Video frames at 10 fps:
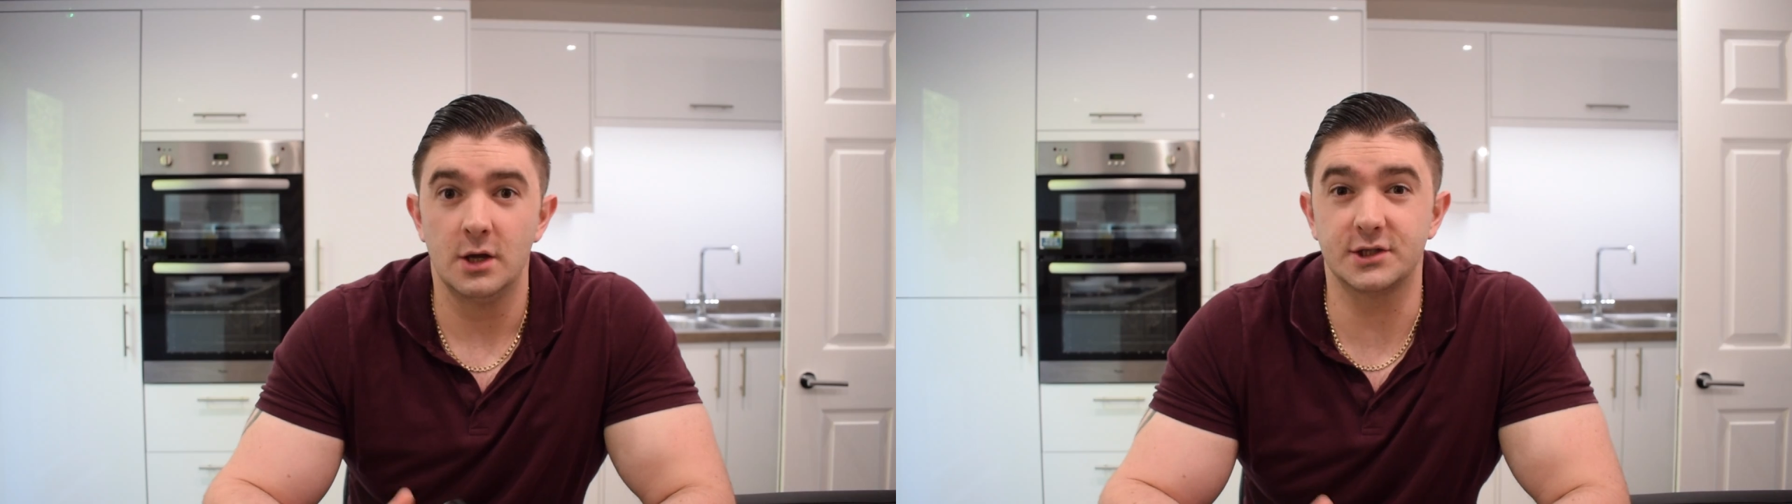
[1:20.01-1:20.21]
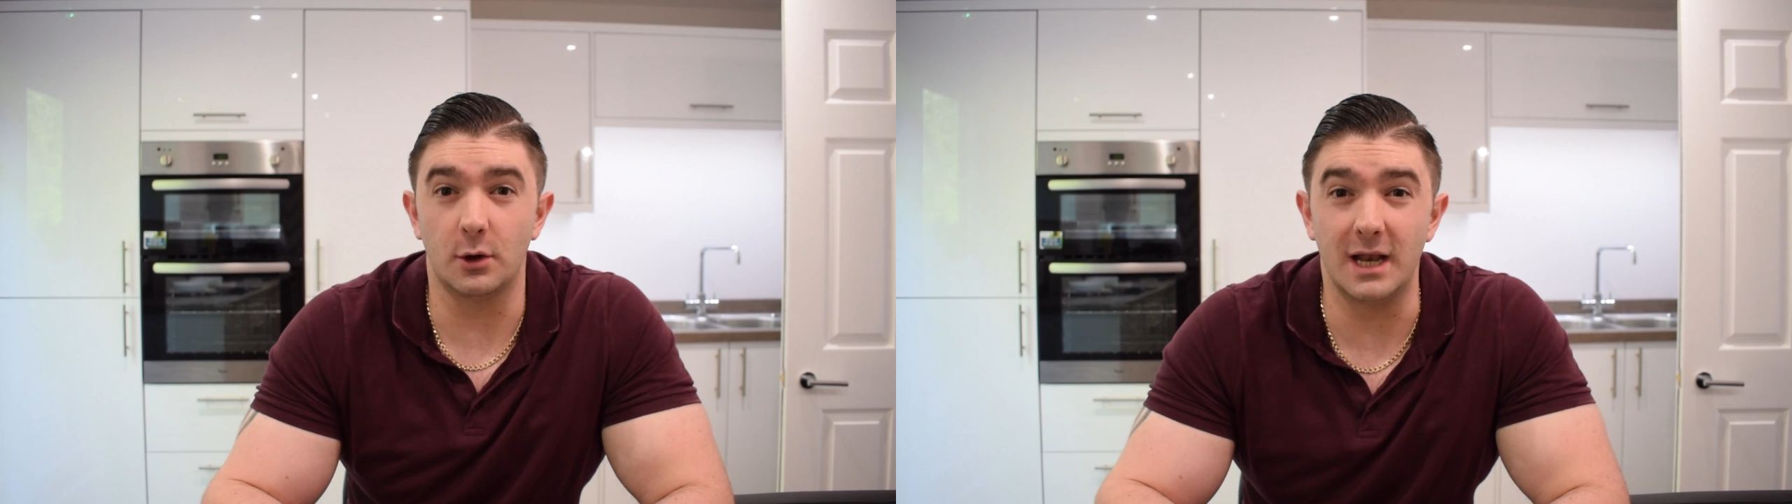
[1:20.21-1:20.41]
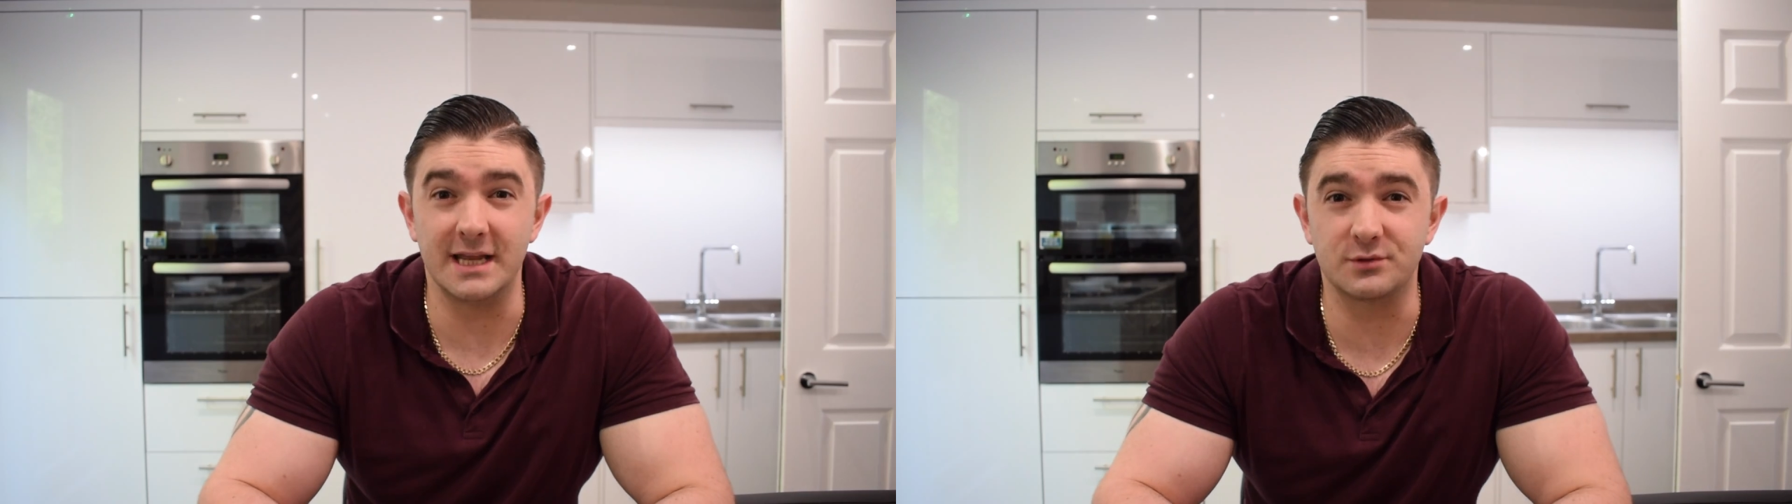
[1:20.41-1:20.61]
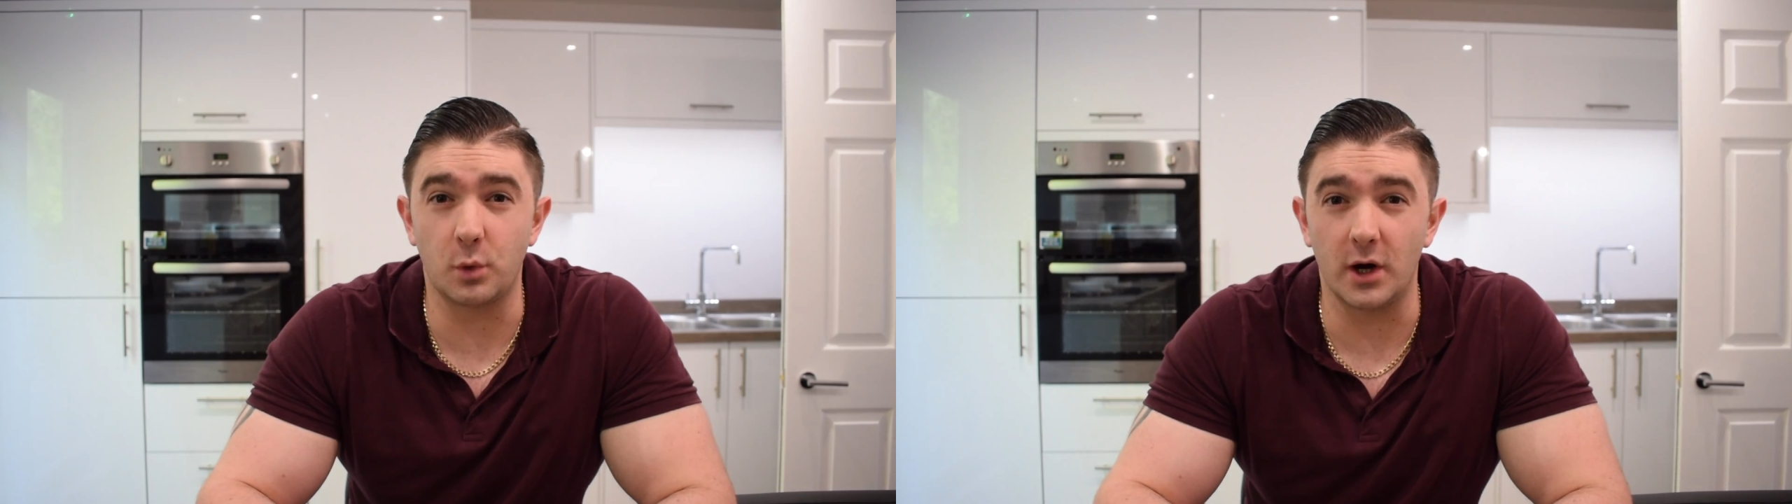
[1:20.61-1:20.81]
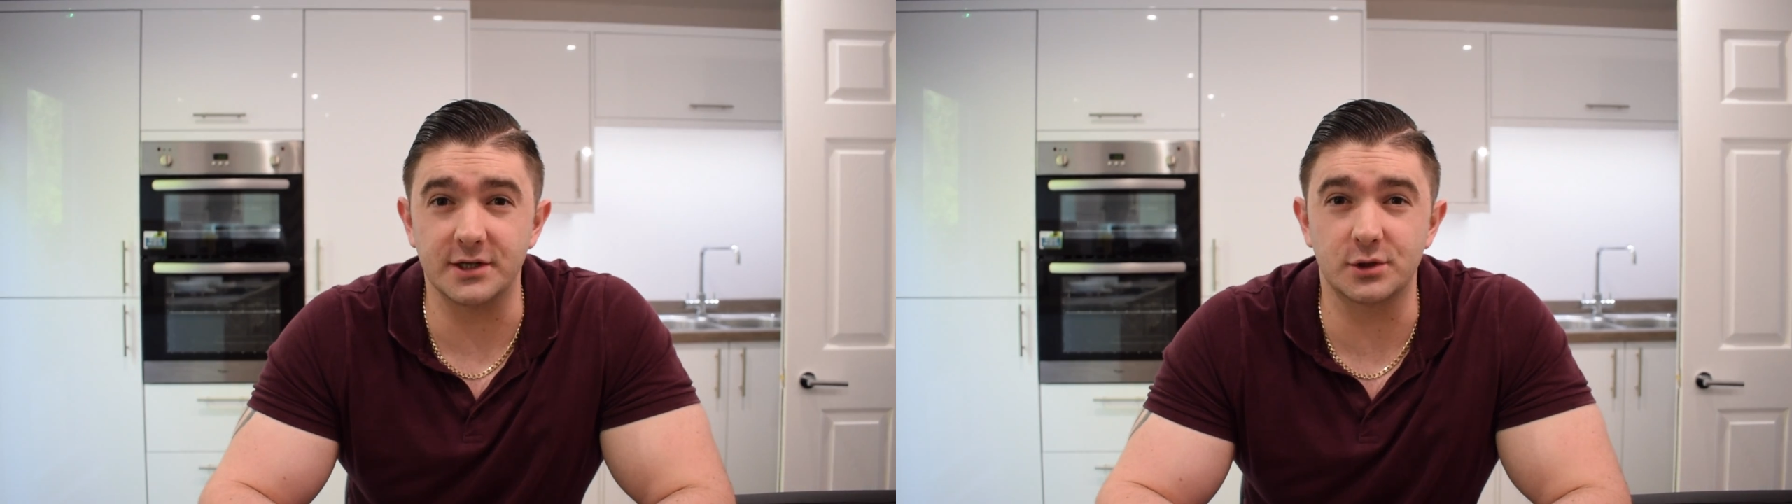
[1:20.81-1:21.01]
So lens
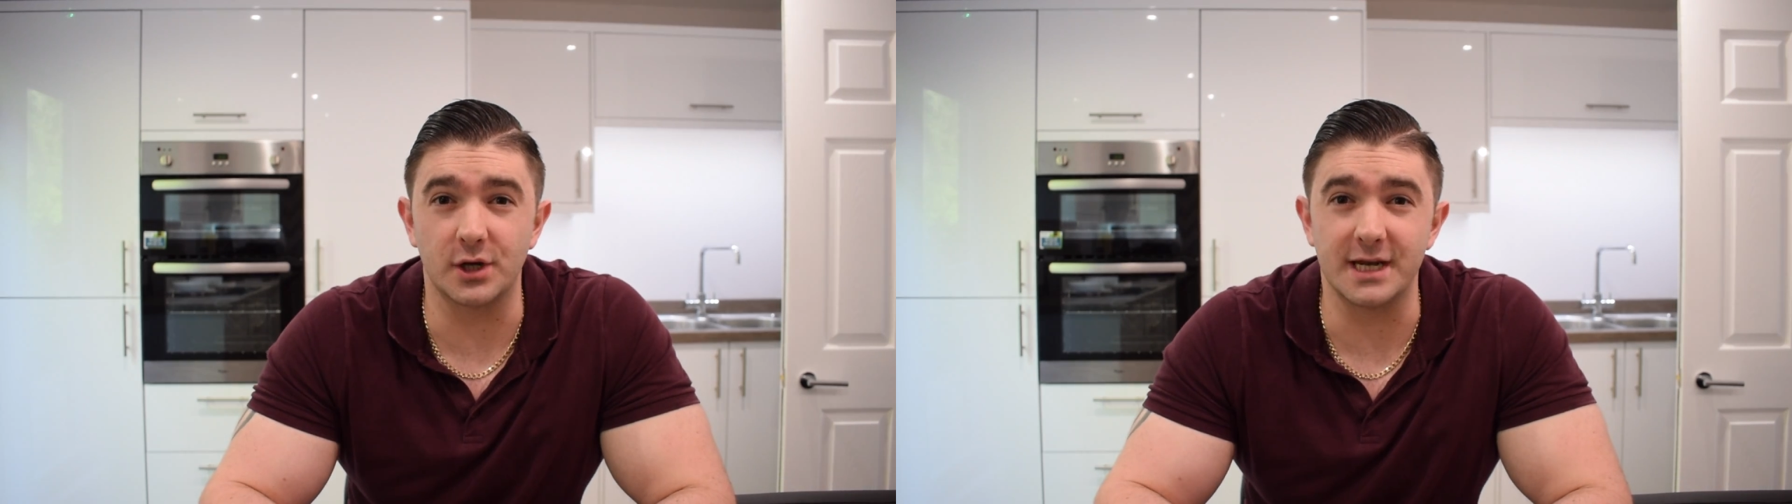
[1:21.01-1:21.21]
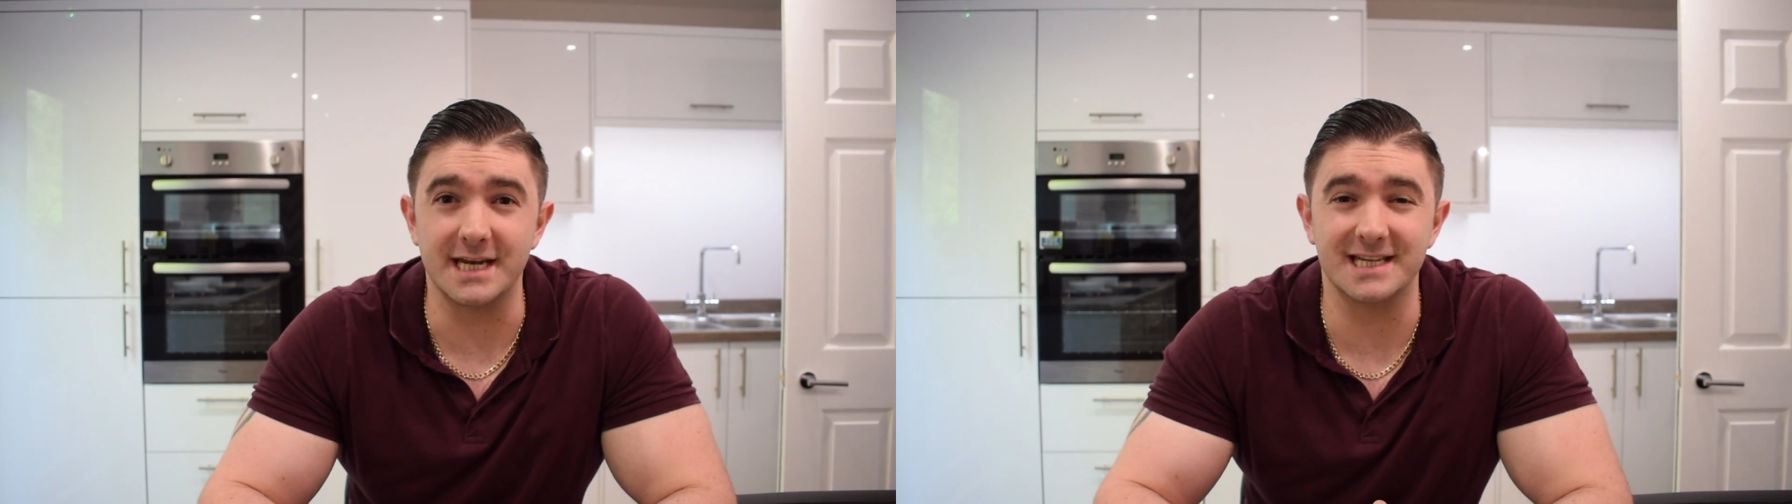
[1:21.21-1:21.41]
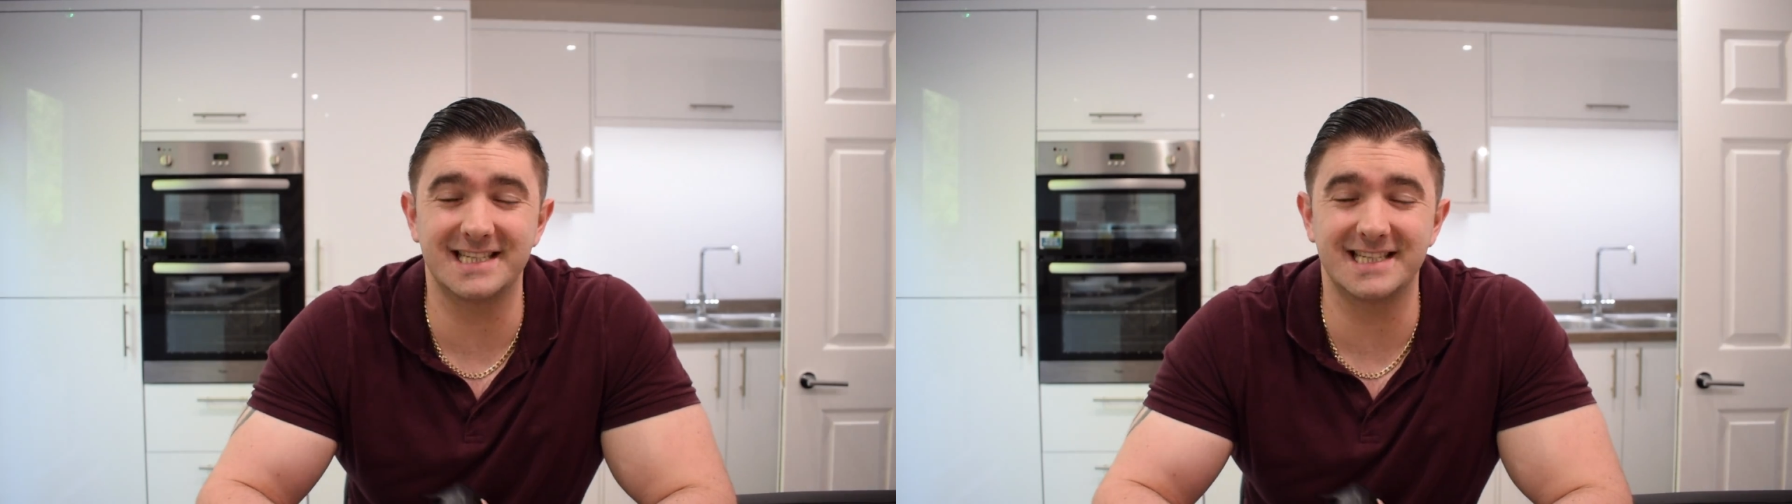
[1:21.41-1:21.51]
wise, you're going to need a